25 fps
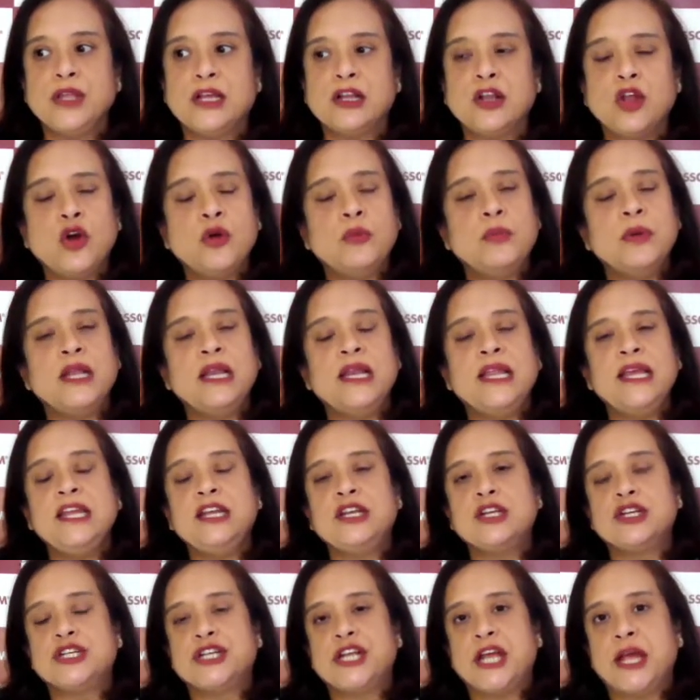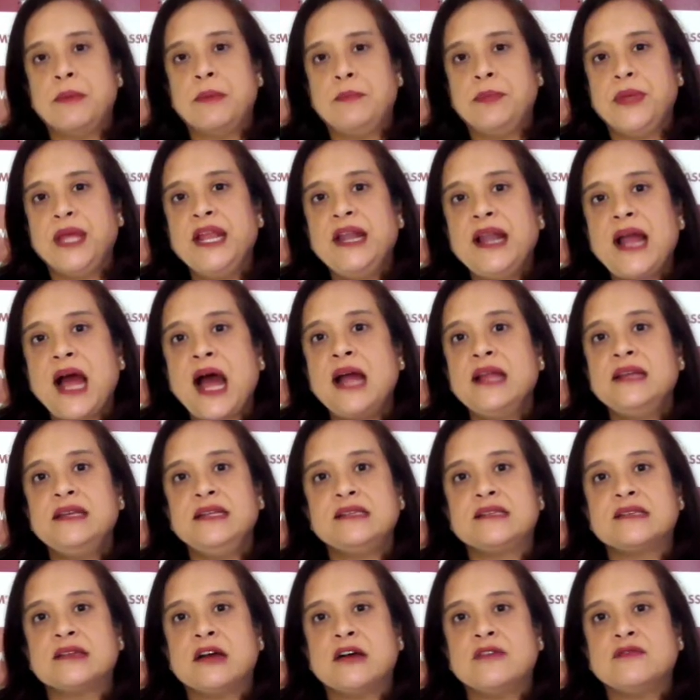global leadership in
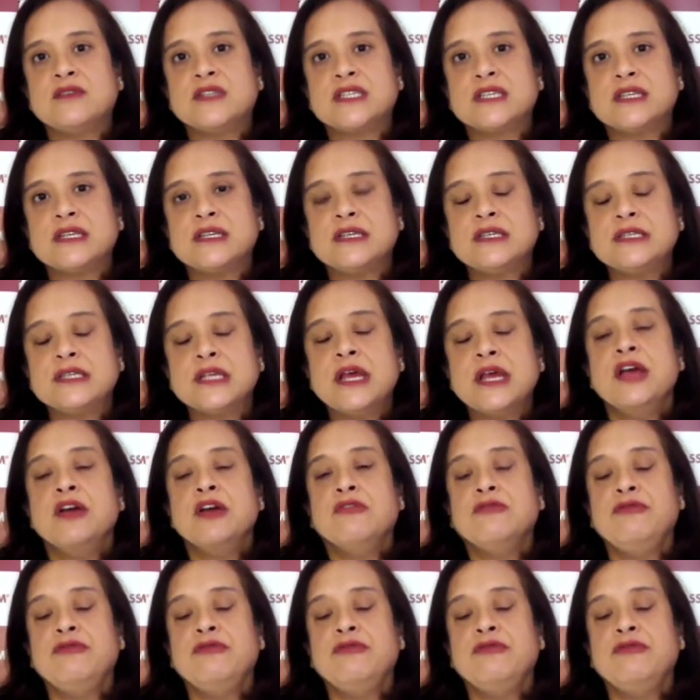IT services,